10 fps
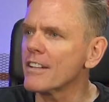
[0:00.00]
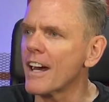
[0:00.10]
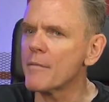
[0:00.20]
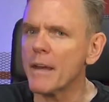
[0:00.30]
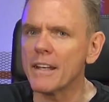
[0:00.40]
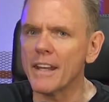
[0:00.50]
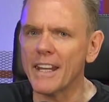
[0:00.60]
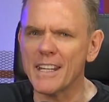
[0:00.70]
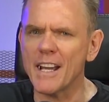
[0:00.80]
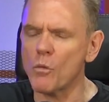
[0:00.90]
time, and
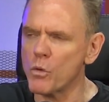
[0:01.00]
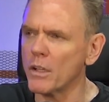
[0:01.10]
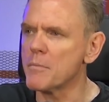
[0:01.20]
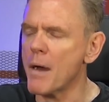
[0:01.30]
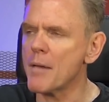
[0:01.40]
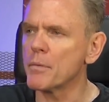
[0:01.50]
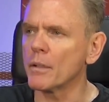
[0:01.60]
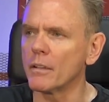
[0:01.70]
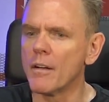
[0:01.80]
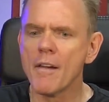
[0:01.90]
he got really
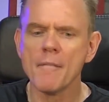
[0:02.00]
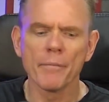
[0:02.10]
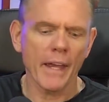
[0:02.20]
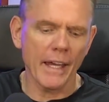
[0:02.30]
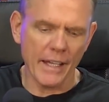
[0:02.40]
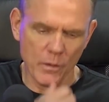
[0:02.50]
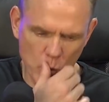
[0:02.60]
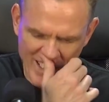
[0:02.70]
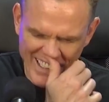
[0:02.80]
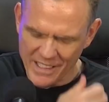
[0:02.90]
popular.
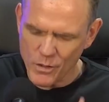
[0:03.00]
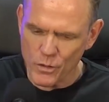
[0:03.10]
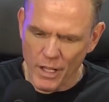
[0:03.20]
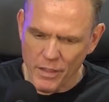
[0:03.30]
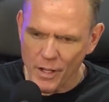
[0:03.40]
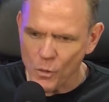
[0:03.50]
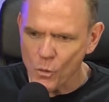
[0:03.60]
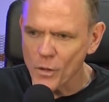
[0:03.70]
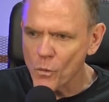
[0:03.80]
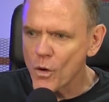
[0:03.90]
And what it did was, I thought it
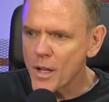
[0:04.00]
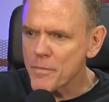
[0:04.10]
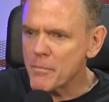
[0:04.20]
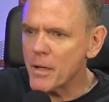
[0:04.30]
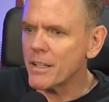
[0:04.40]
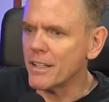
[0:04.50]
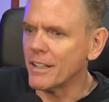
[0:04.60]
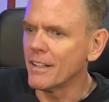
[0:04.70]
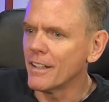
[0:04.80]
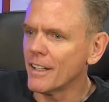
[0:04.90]
woke up the
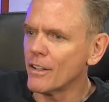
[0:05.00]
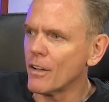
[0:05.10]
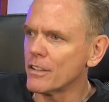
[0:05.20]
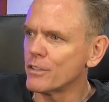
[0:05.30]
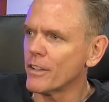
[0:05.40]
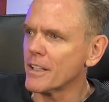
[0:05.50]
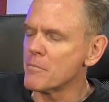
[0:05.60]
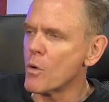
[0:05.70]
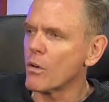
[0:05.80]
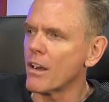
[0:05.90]
monkey and all these fucking
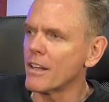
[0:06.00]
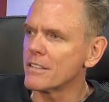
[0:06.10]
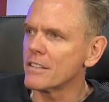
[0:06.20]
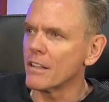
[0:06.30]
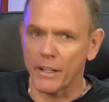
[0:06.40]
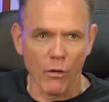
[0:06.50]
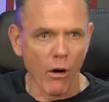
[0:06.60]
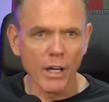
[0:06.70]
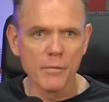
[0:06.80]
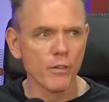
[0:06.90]
morons, and they're like,
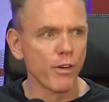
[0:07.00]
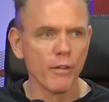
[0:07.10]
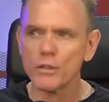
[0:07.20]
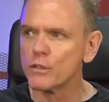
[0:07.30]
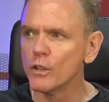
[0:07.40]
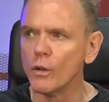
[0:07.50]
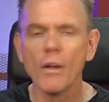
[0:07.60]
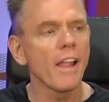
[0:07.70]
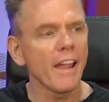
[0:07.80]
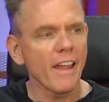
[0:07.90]
"Oh, I can be famous too."
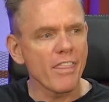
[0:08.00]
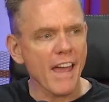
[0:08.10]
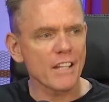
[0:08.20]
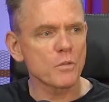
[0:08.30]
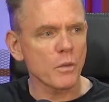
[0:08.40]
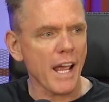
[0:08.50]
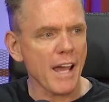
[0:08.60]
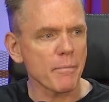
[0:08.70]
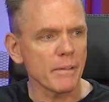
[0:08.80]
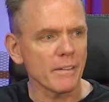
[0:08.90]
And that's what happened.